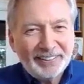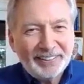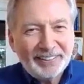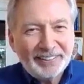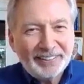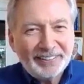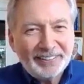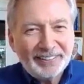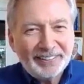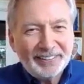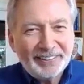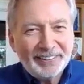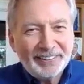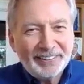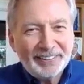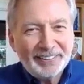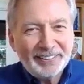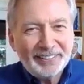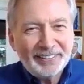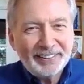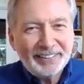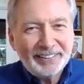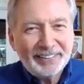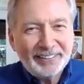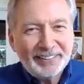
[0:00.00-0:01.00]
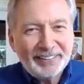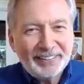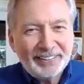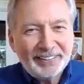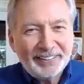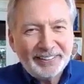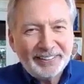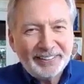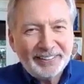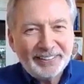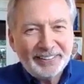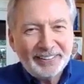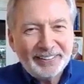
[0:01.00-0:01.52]

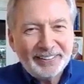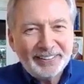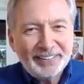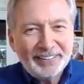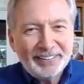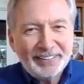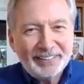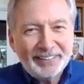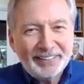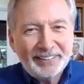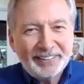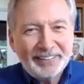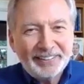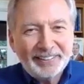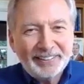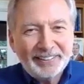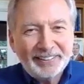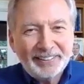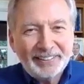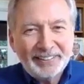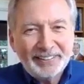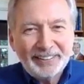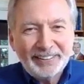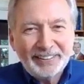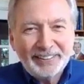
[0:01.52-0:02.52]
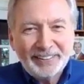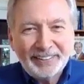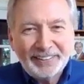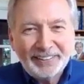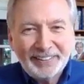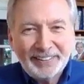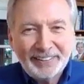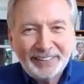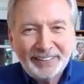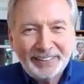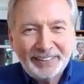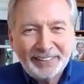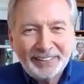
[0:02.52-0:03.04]

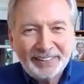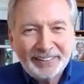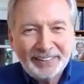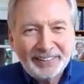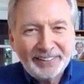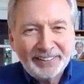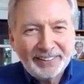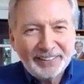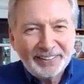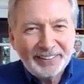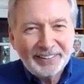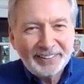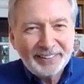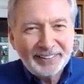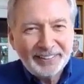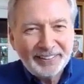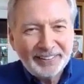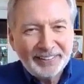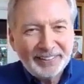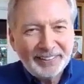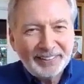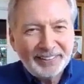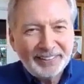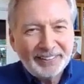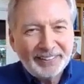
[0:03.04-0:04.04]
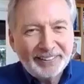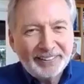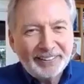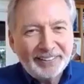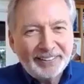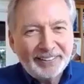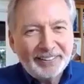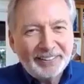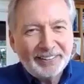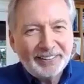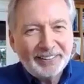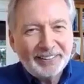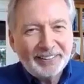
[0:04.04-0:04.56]

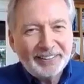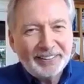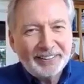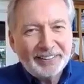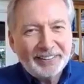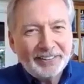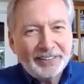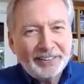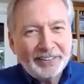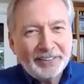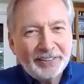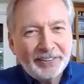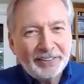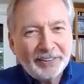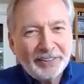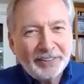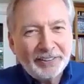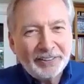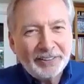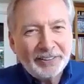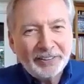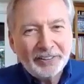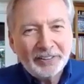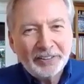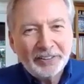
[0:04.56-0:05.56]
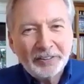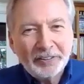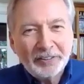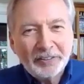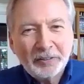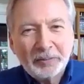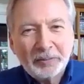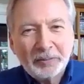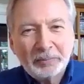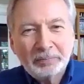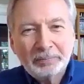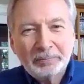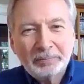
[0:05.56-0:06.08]

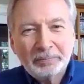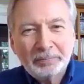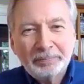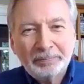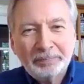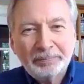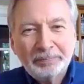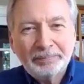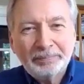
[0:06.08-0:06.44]
(silent)